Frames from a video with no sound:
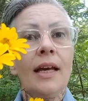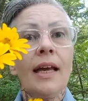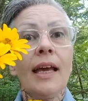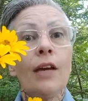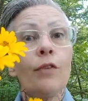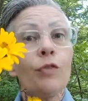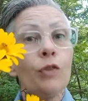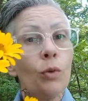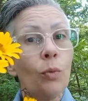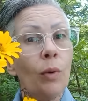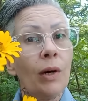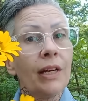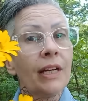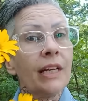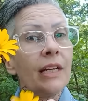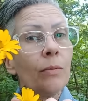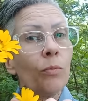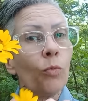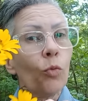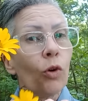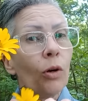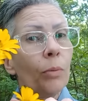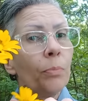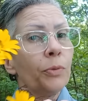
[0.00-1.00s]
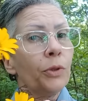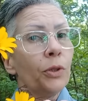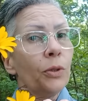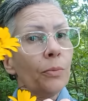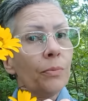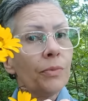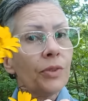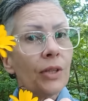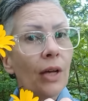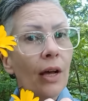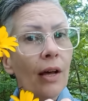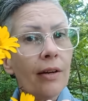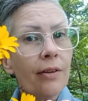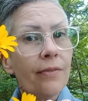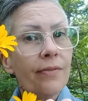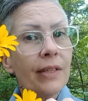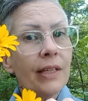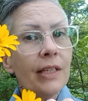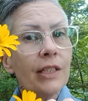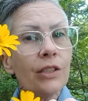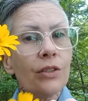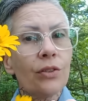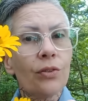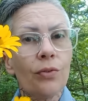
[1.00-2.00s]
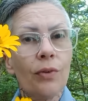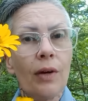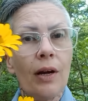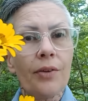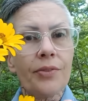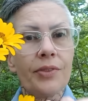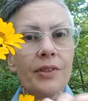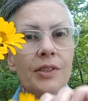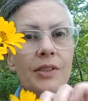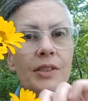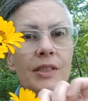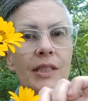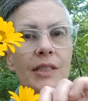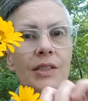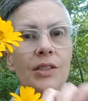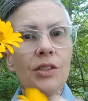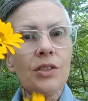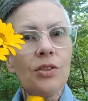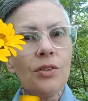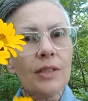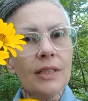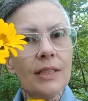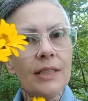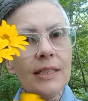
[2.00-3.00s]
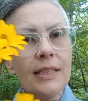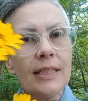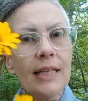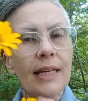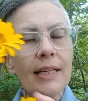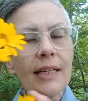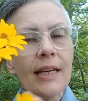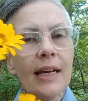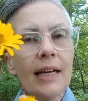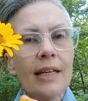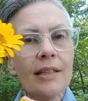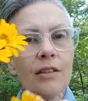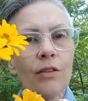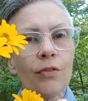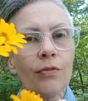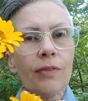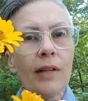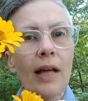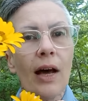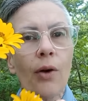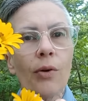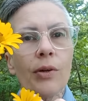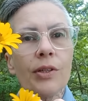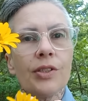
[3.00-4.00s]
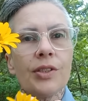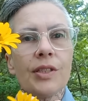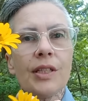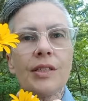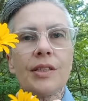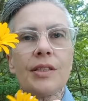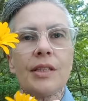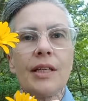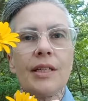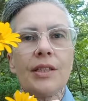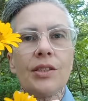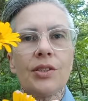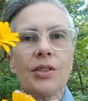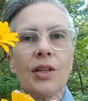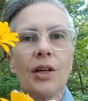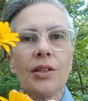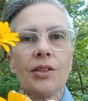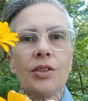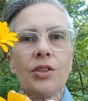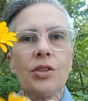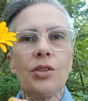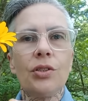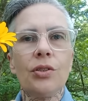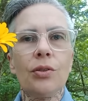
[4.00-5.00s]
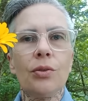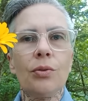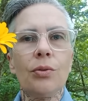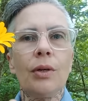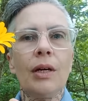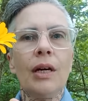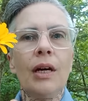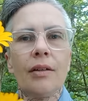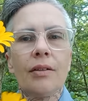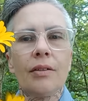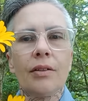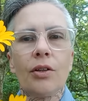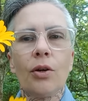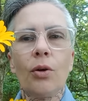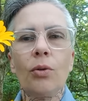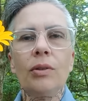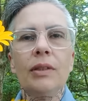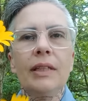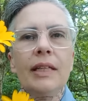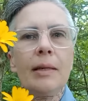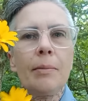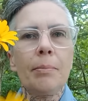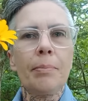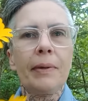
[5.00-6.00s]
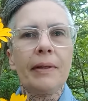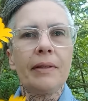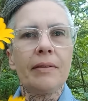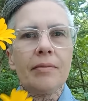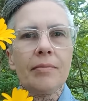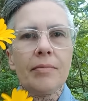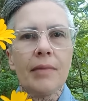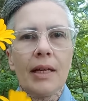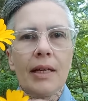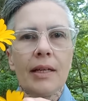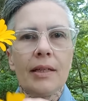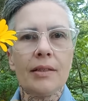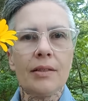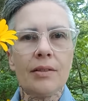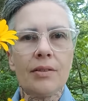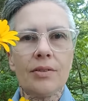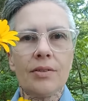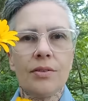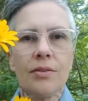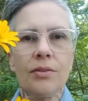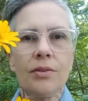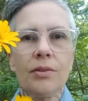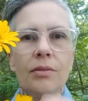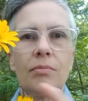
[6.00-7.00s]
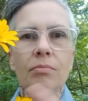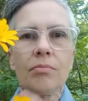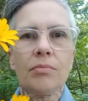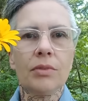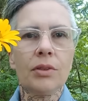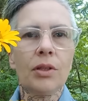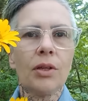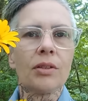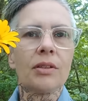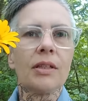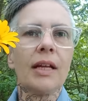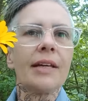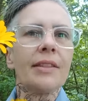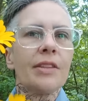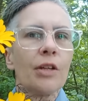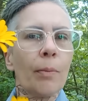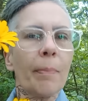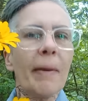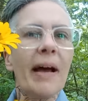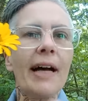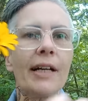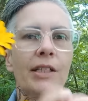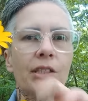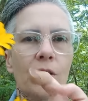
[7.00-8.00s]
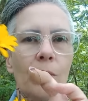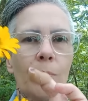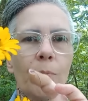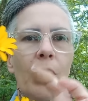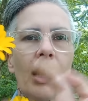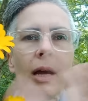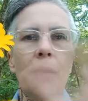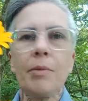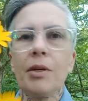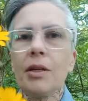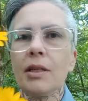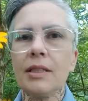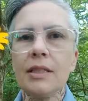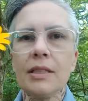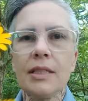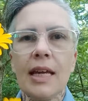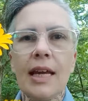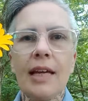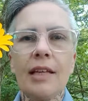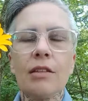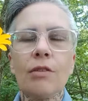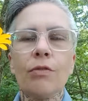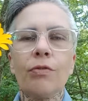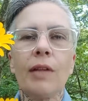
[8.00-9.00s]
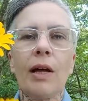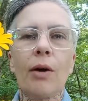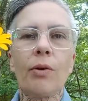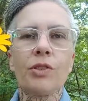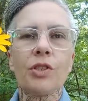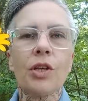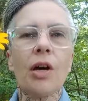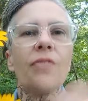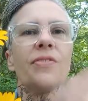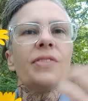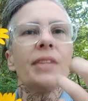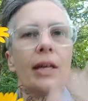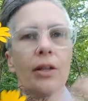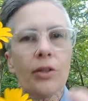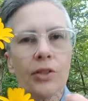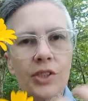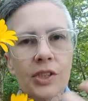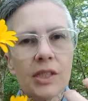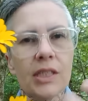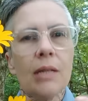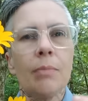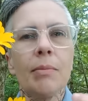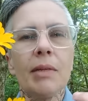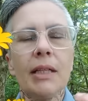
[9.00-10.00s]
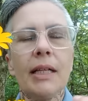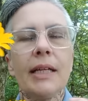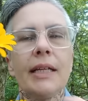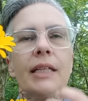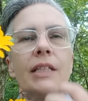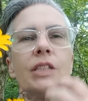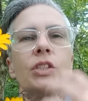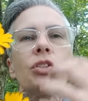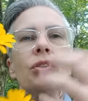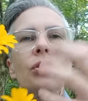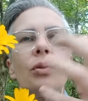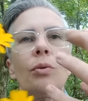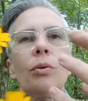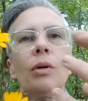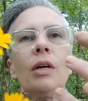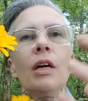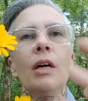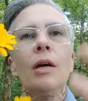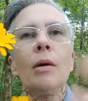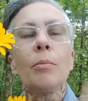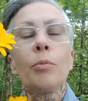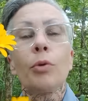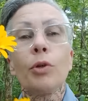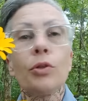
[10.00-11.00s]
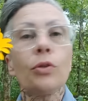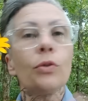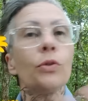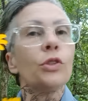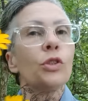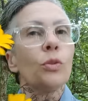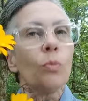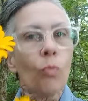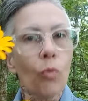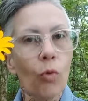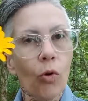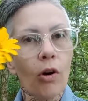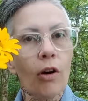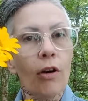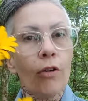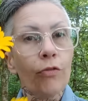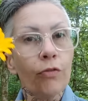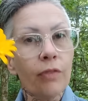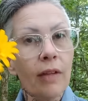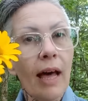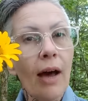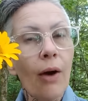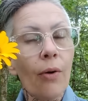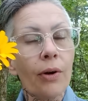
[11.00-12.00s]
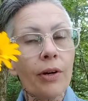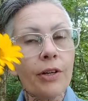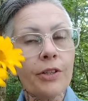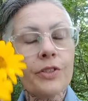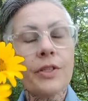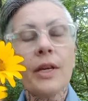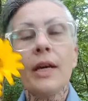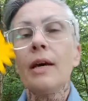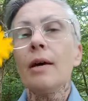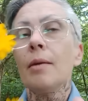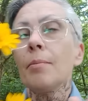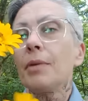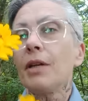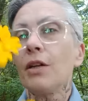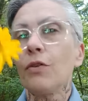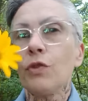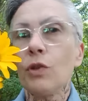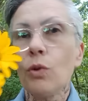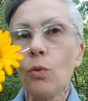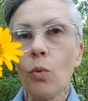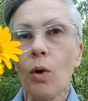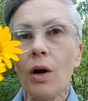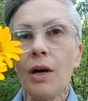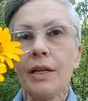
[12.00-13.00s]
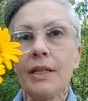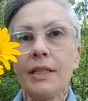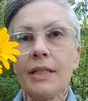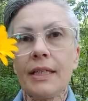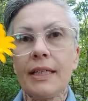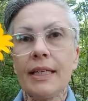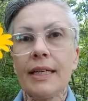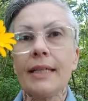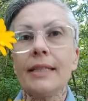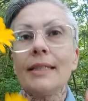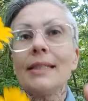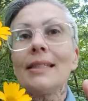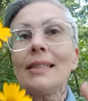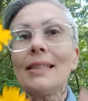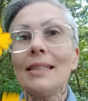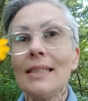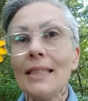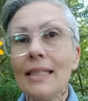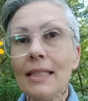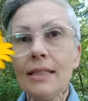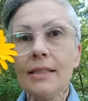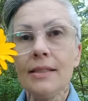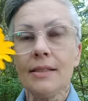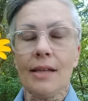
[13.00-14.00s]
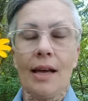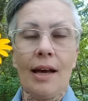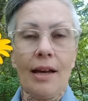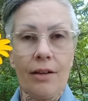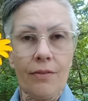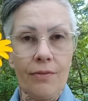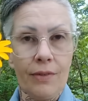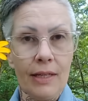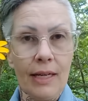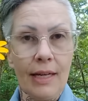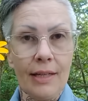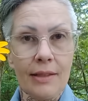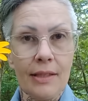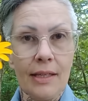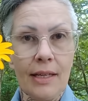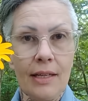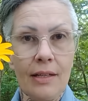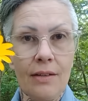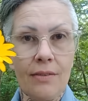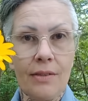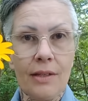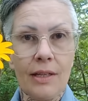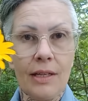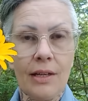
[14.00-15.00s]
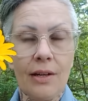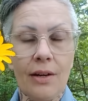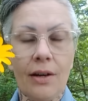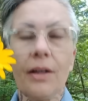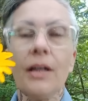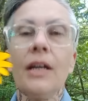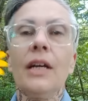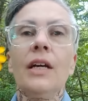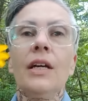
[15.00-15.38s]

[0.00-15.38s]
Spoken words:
If you want to get more blooms out of these throughout the season, you can deadhead the flowers as they start to go limp and look like they're past their prime. You can take the flowers off and that'll stimulate it to produce more flowers. But if you want to get seeds out of it at the end of the year,